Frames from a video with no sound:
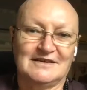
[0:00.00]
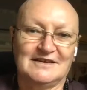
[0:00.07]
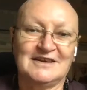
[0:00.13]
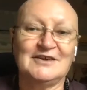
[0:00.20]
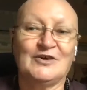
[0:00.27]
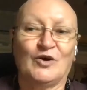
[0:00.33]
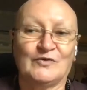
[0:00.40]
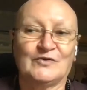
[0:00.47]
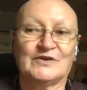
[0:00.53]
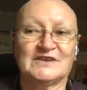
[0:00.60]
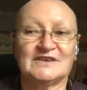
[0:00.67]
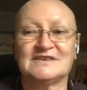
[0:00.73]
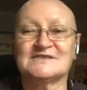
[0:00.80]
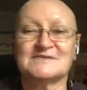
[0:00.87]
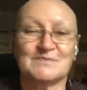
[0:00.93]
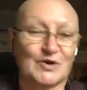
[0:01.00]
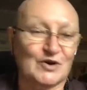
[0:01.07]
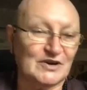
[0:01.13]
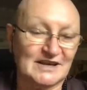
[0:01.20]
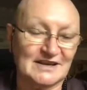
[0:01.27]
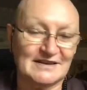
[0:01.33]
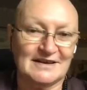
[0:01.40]
He offered his
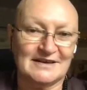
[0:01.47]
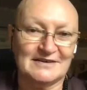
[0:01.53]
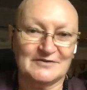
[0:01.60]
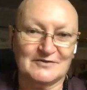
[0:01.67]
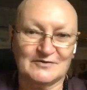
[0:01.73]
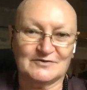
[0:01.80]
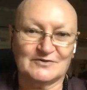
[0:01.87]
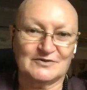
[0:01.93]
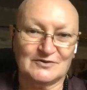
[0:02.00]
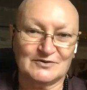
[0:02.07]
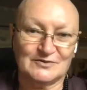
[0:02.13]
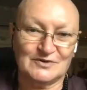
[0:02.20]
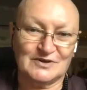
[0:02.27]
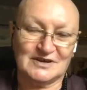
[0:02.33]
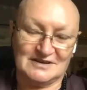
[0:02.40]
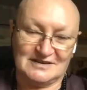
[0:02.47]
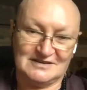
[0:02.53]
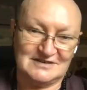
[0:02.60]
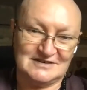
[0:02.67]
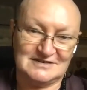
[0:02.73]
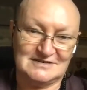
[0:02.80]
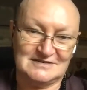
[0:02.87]
body and life to the
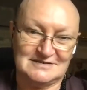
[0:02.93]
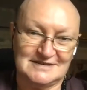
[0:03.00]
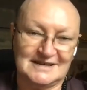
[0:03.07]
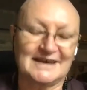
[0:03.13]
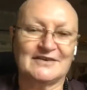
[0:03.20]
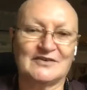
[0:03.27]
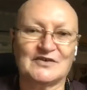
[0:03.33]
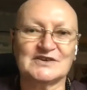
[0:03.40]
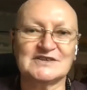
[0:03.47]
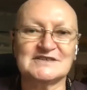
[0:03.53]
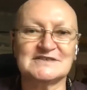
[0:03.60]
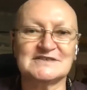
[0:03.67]
tigress,